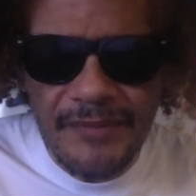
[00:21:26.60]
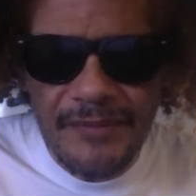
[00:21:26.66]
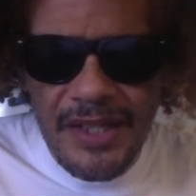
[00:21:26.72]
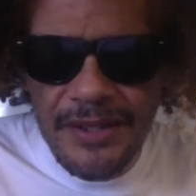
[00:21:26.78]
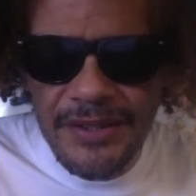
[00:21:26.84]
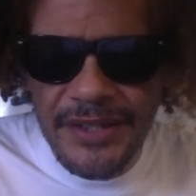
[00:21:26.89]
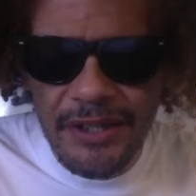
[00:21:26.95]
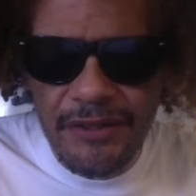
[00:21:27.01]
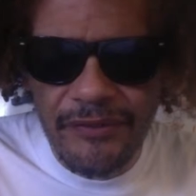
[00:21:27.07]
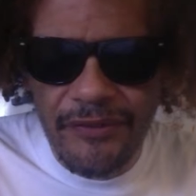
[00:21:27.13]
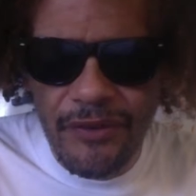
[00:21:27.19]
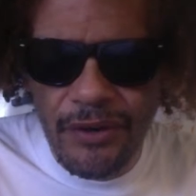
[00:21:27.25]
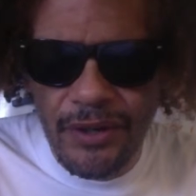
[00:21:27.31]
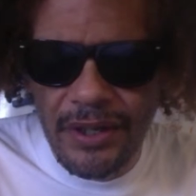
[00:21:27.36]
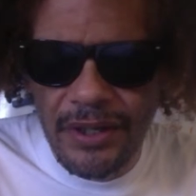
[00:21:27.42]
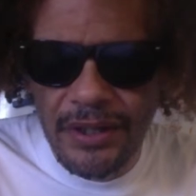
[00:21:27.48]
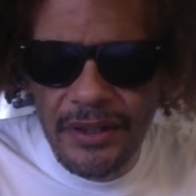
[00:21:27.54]

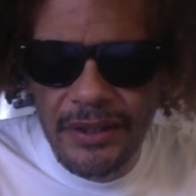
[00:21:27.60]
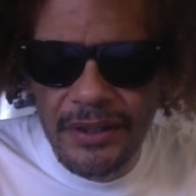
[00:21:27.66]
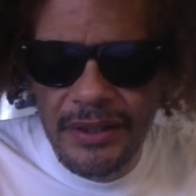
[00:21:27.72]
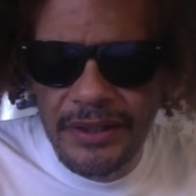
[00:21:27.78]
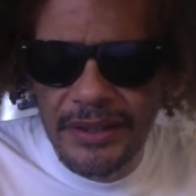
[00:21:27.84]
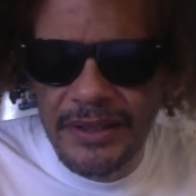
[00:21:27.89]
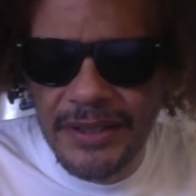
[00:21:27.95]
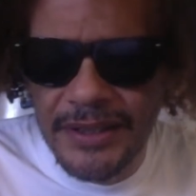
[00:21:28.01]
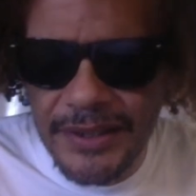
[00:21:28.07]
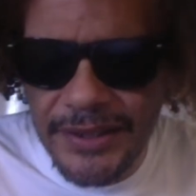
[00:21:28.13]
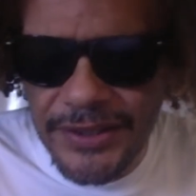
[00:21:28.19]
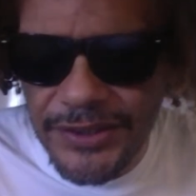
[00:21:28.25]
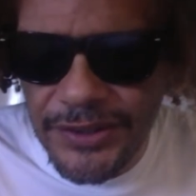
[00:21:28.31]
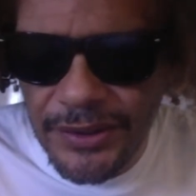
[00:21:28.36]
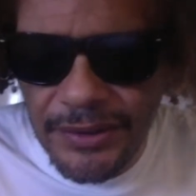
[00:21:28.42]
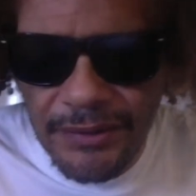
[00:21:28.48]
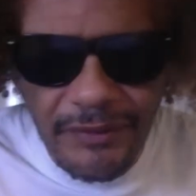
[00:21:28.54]
Therefore,
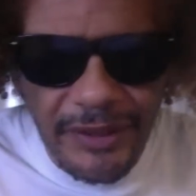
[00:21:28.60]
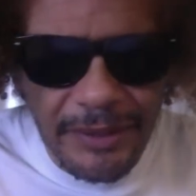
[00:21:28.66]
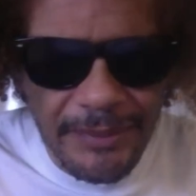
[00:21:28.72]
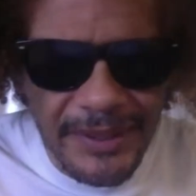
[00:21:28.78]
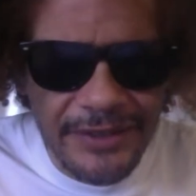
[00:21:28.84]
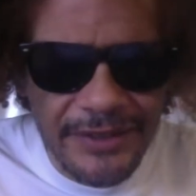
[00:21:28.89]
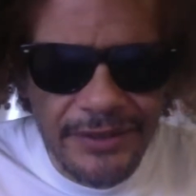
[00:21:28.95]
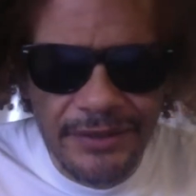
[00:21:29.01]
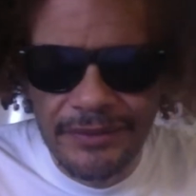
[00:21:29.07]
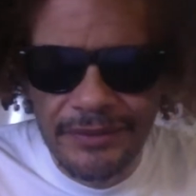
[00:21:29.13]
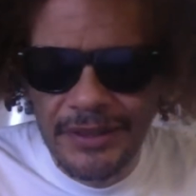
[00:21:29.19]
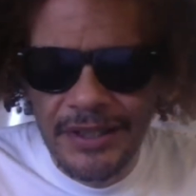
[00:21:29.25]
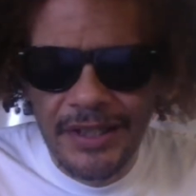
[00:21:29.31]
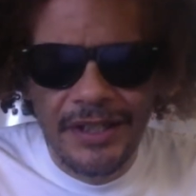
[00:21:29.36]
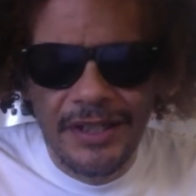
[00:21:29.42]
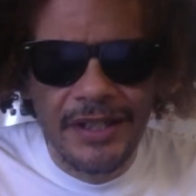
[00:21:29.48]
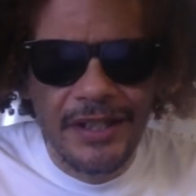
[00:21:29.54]

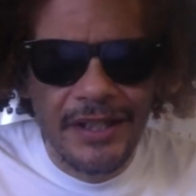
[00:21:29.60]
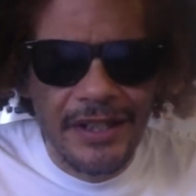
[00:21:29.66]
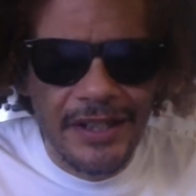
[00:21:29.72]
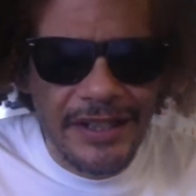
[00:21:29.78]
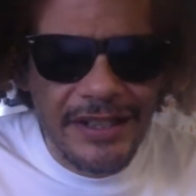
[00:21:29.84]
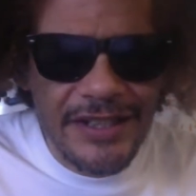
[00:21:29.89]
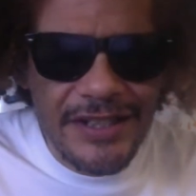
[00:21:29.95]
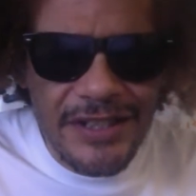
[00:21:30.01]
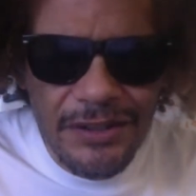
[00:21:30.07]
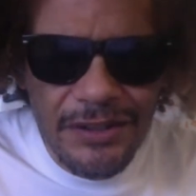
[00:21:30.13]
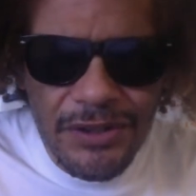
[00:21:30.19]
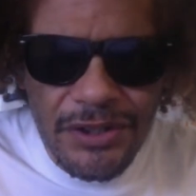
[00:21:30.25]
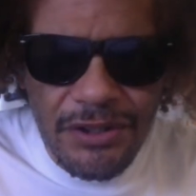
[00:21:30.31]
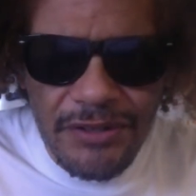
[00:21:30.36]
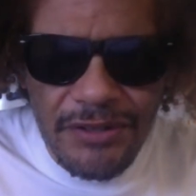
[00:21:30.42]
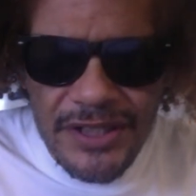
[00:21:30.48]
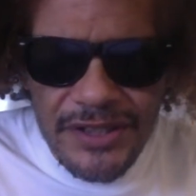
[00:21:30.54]
It is
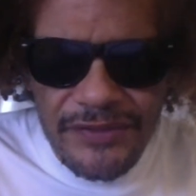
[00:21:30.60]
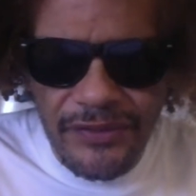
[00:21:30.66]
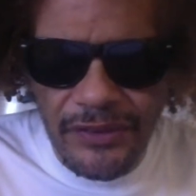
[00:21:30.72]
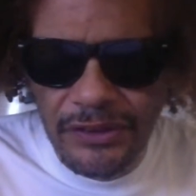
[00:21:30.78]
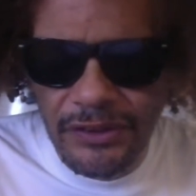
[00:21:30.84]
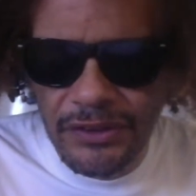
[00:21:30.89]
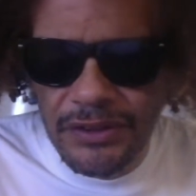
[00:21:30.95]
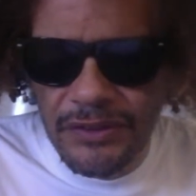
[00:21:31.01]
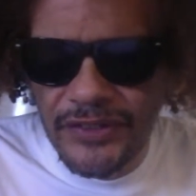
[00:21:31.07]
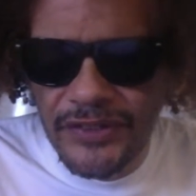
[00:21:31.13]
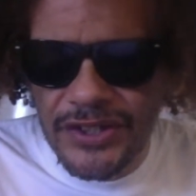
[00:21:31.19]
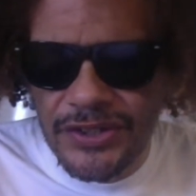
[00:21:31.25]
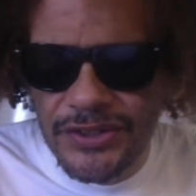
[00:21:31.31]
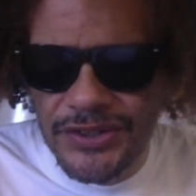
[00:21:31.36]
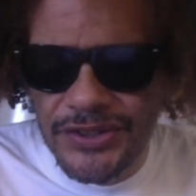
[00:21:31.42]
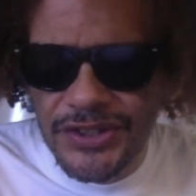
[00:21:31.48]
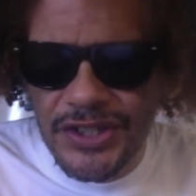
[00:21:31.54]
ludicrous for learned
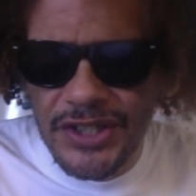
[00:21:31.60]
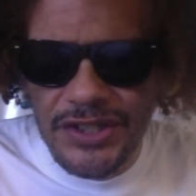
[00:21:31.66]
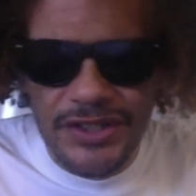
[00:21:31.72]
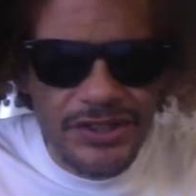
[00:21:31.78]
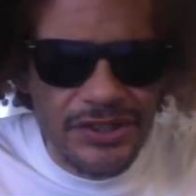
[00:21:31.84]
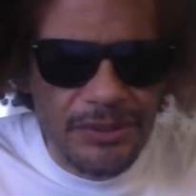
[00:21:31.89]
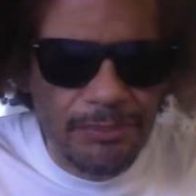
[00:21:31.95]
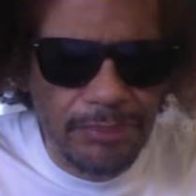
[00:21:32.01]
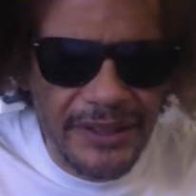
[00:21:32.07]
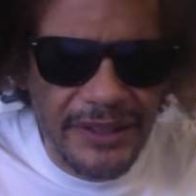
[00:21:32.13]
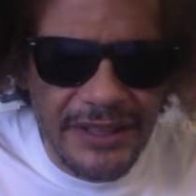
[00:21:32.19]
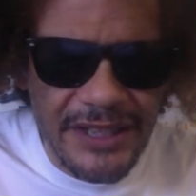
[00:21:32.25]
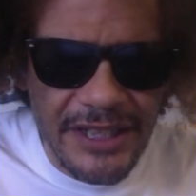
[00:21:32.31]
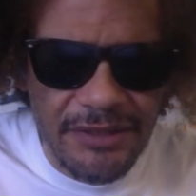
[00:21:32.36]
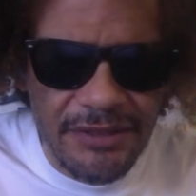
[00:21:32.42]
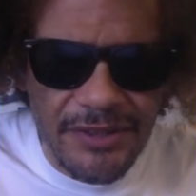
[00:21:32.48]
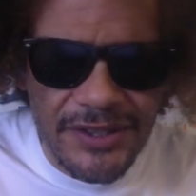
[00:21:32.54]
officials and judges to plead
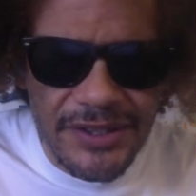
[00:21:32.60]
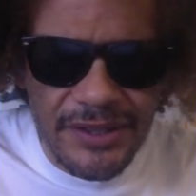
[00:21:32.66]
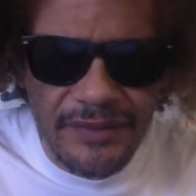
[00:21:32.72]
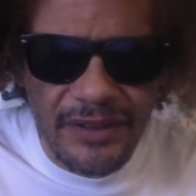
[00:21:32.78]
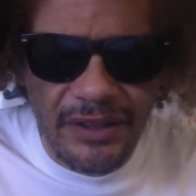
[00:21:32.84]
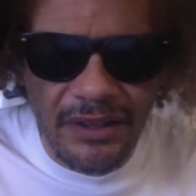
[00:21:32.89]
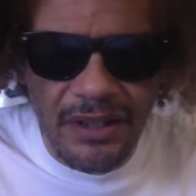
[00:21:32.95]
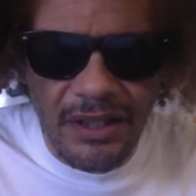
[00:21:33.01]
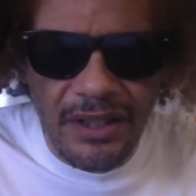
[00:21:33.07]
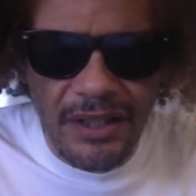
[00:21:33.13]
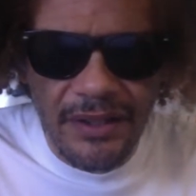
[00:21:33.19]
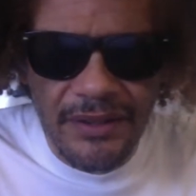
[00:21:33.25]
ignorance of the law.